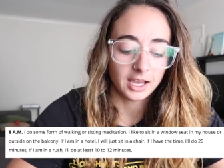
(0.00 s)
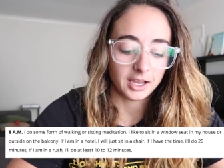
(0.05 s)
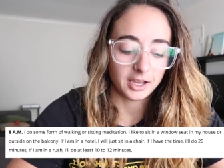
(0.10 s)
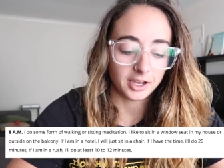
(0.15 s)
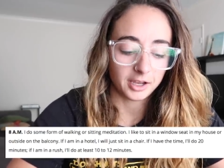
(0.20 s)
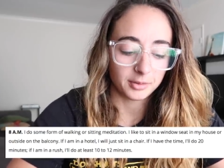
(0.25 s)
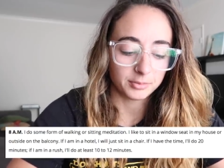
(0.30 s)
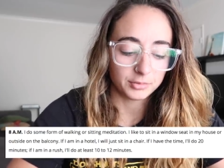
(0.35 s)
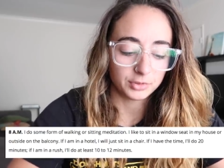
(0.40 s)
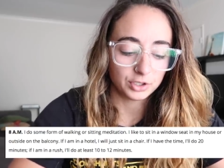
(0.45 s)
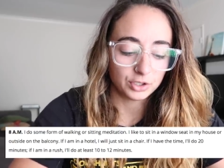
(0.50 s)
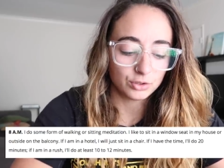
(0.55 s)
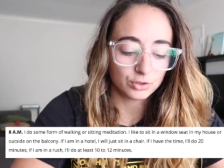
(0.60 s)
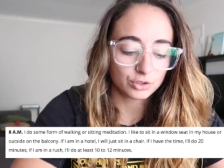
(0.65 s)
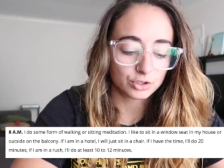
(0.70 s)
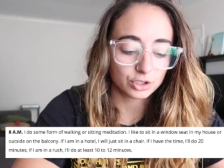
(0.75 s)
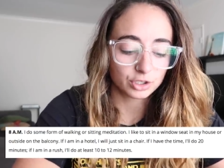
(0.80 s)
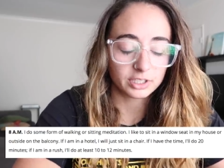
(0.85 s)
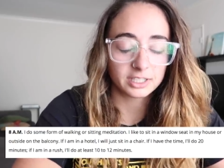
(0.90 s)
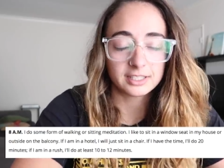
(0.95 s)
um,
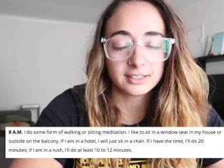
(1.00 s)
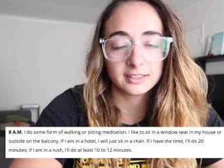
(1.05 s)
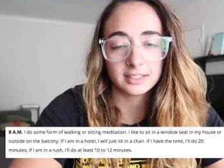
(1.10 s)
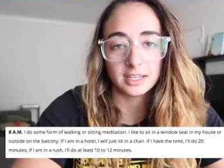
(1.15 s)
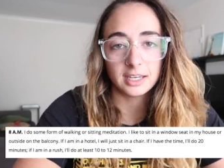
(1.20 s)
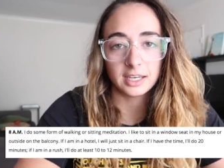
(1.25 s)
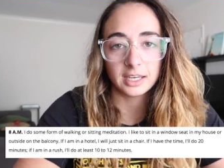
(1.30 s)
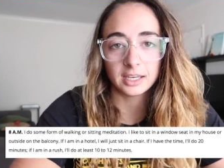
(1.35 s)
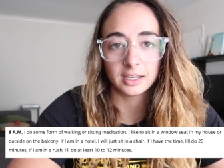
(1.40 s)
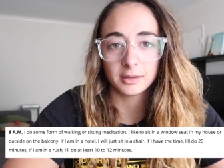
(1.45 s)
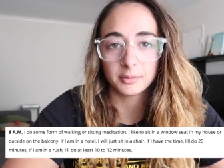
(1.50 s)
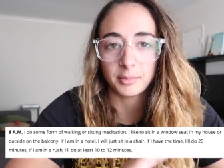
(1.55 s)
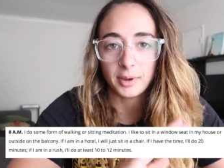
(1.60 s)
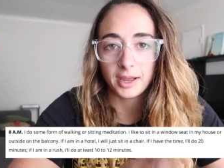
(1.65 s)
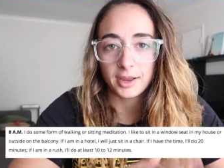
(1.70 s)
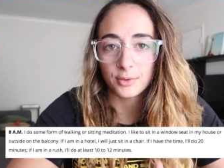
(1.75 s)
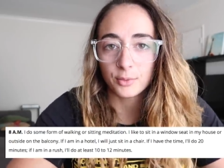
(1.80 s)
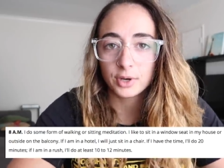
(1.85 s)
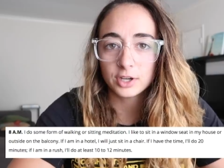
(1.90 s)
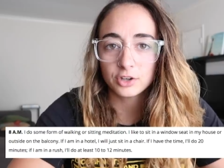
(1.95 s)
usually sitting
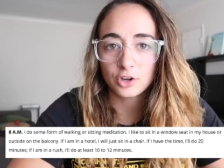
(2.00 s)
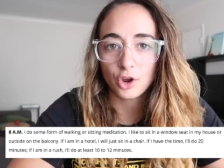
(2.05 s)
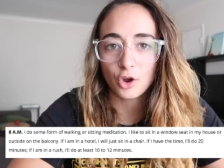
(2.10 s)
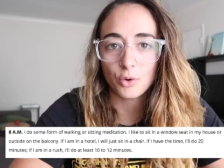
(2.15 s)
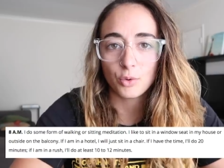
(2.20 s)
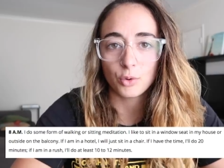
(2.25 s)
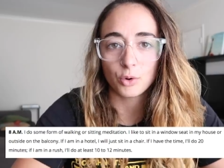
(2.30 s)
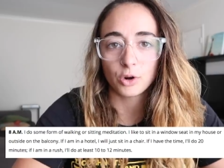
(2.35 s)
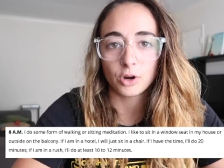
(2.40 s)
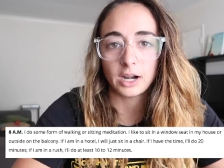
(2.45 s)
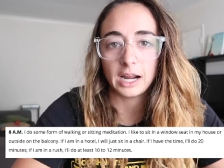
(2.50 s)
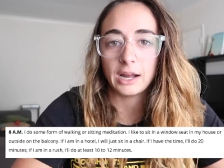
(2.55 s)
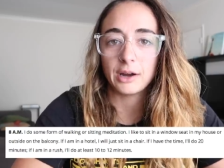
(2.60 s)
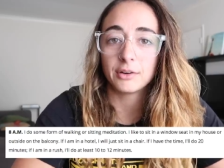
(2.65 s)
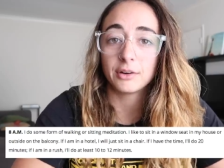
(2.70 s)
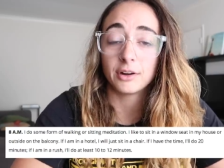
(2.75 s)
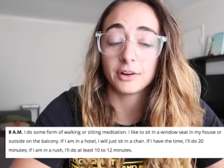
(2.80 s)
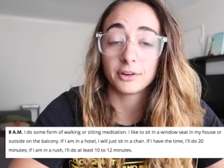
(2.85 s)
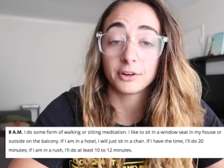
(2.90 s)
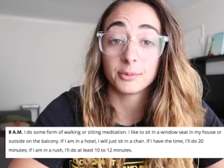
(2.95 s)
by a window or
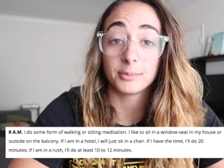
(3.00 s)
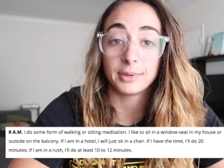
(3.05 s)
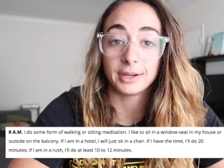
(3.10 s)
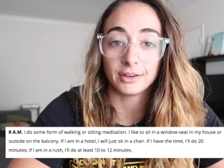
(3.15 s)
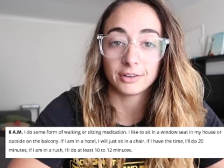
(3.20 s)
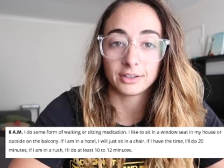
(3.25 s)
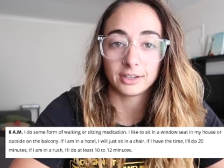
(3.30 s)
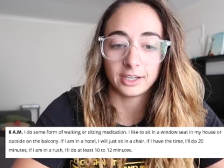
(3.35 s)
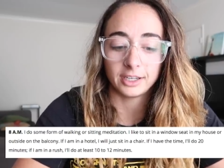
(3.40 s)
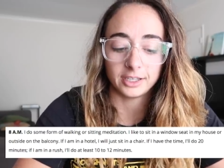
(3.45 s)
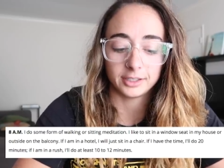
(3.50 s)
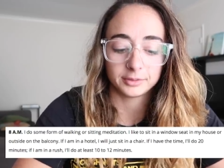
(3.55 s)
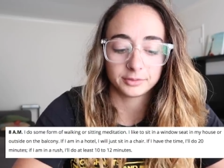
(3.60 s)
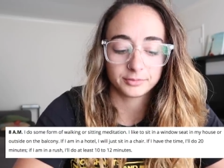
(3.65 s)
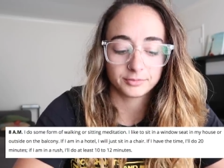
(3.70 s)
out on her balcony.